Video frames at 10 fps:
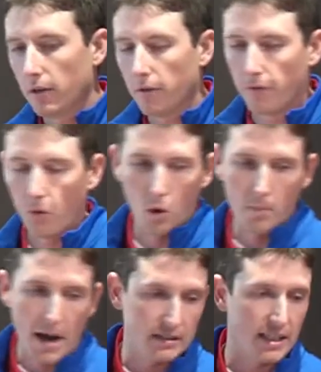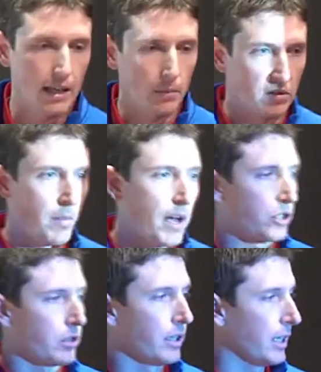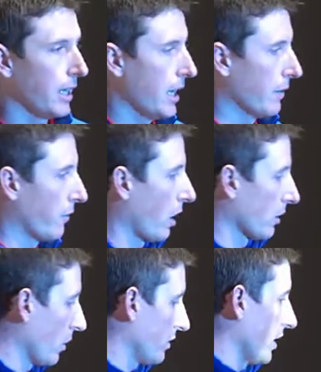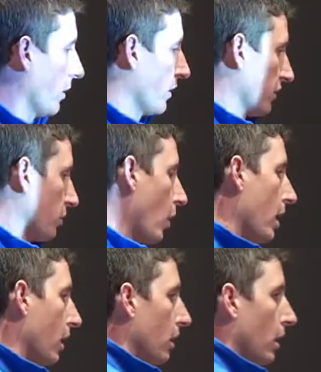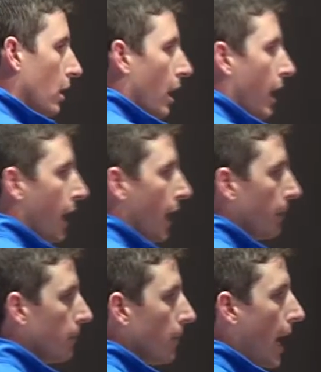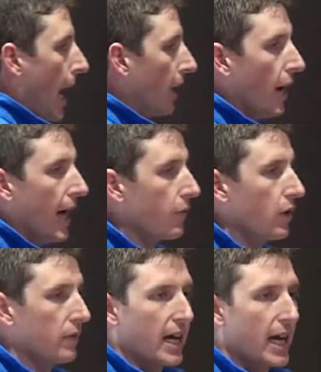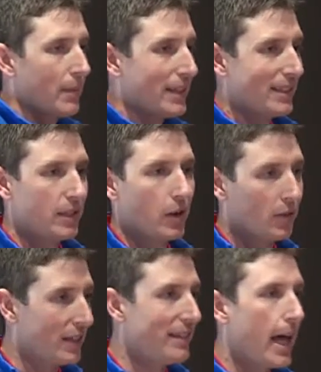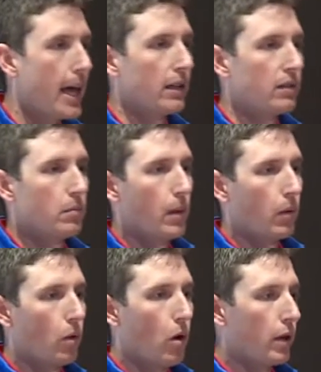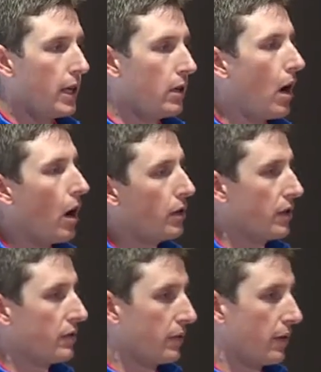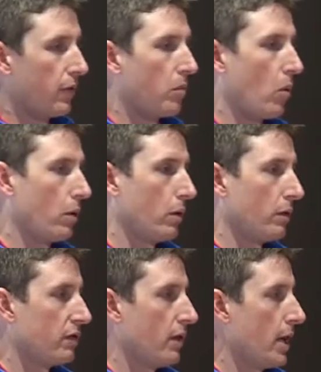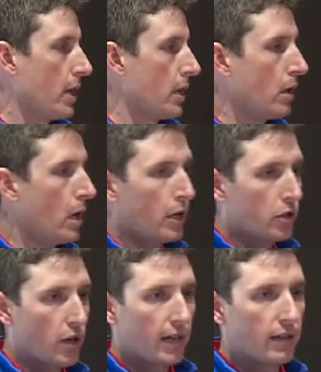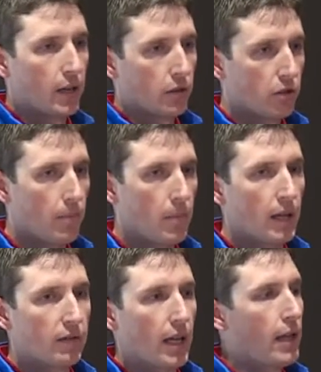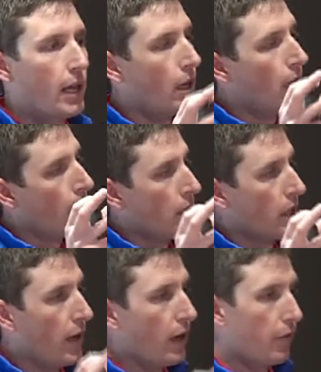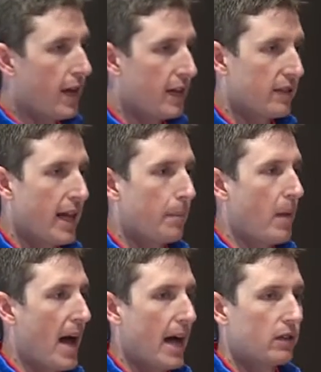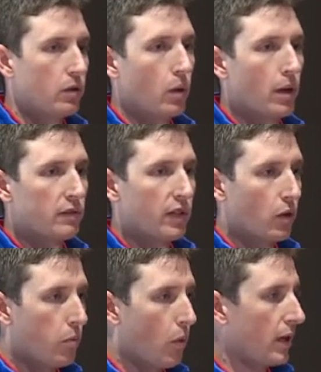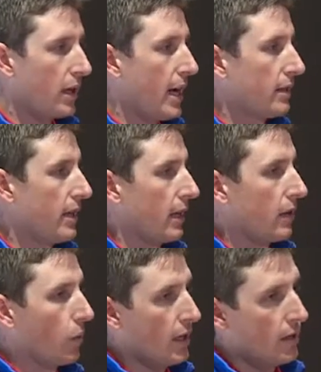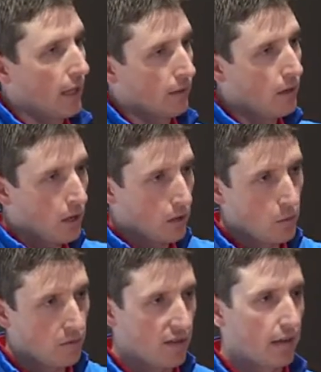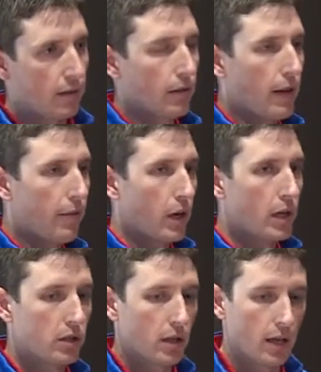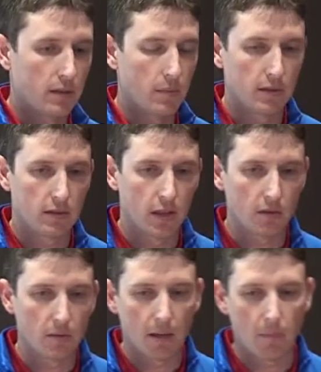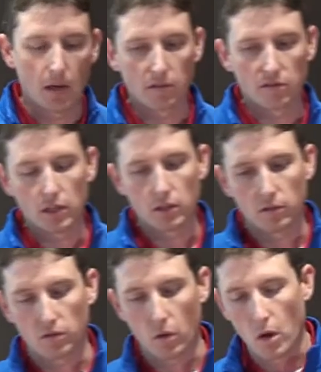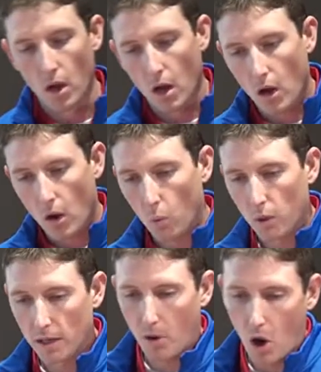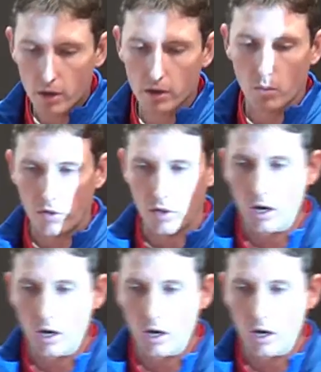for my team especially, and for our wholesalers as well, I don't have enough time in the day to be able to log into hundreds of different portals and track down shipments, and then interface that back to a single point of contact that we can then use that to leverage to make better decisions. So we partnered with a